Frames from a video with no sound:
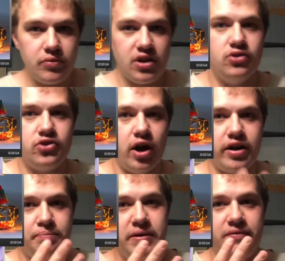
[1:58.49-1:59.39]

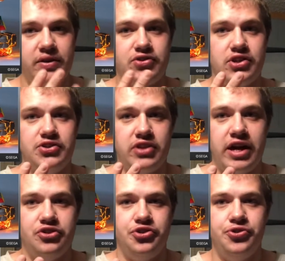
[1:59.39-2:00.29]
Sonic PVC
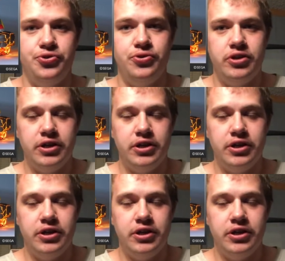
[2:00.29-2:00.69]
statue.